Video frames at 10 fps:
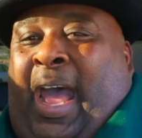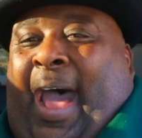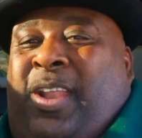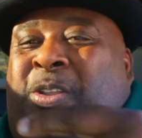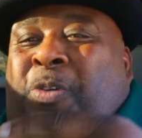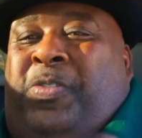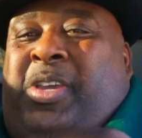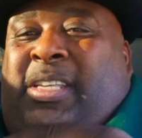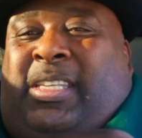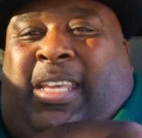I don't know if you
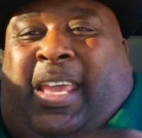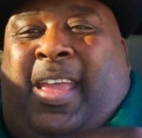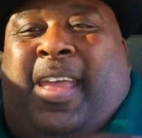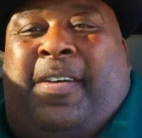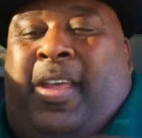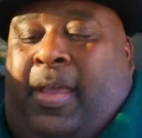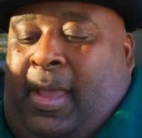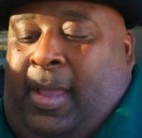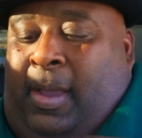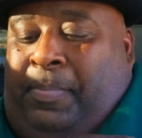can see,
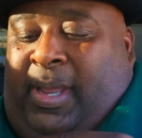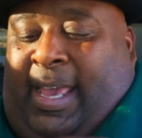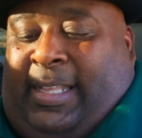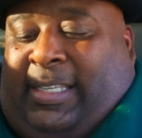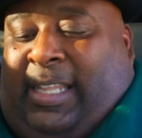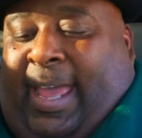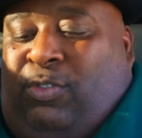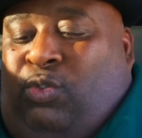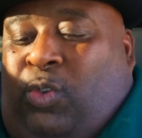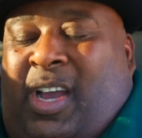but it's like
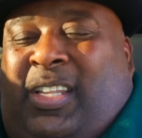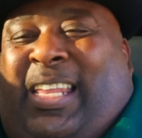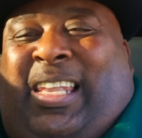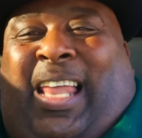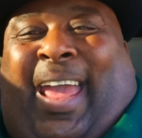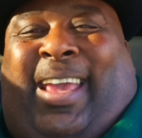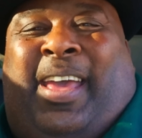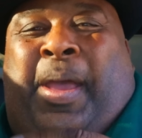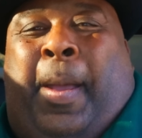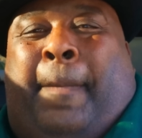really like
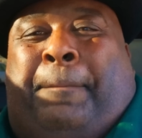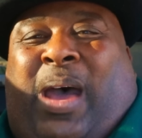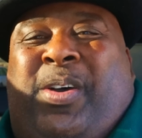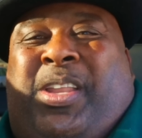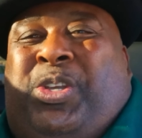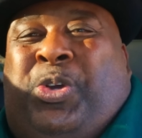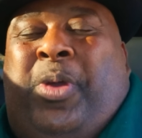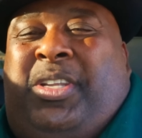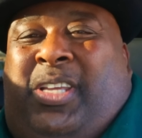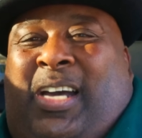Mountain
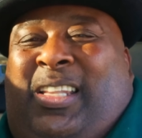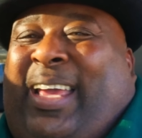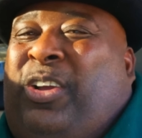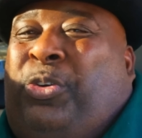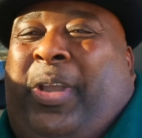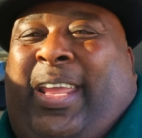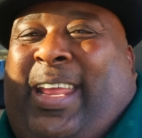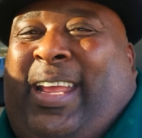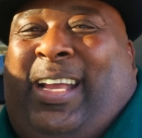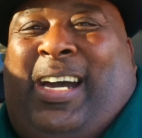Dewish color, like
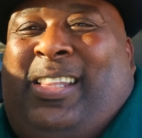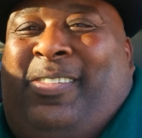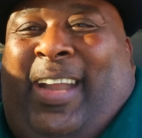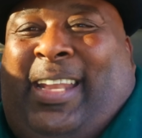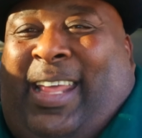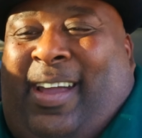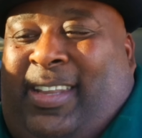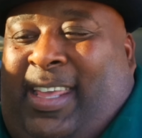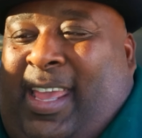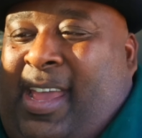green color right down
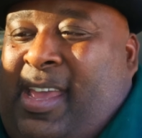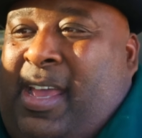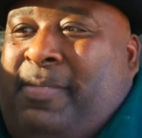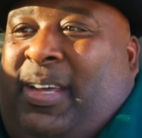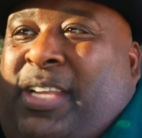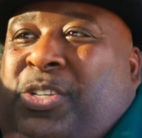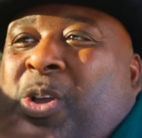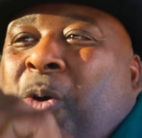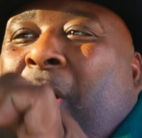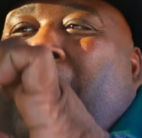here. But as you
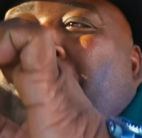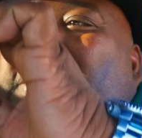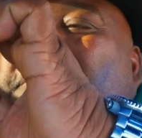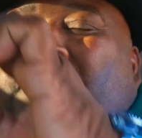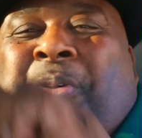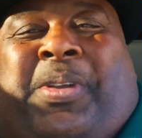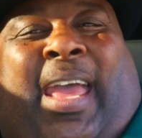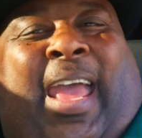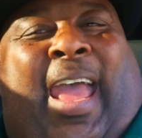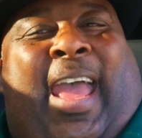go up the boot,
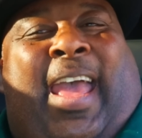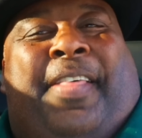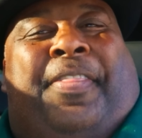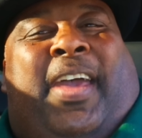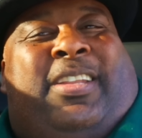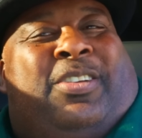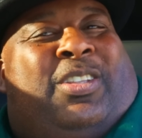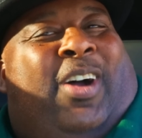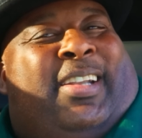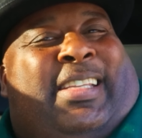then you
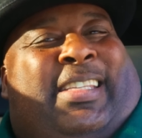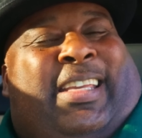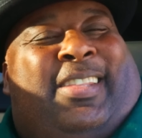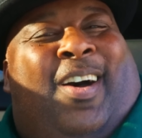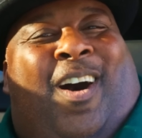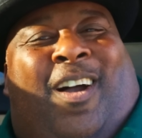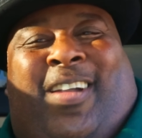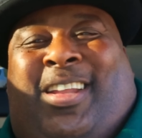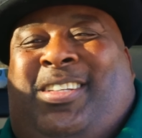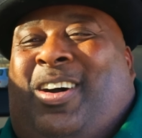start to see the
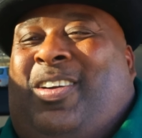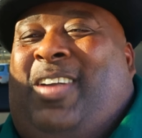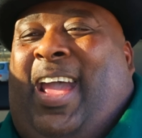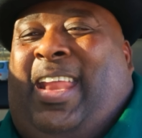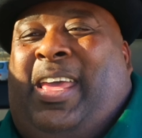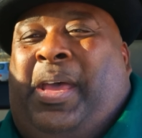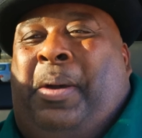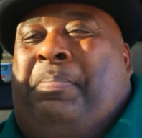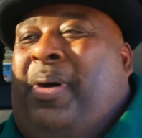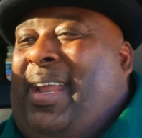orange, all right?
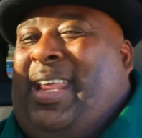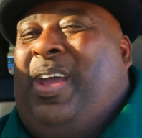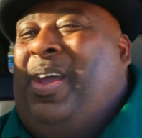But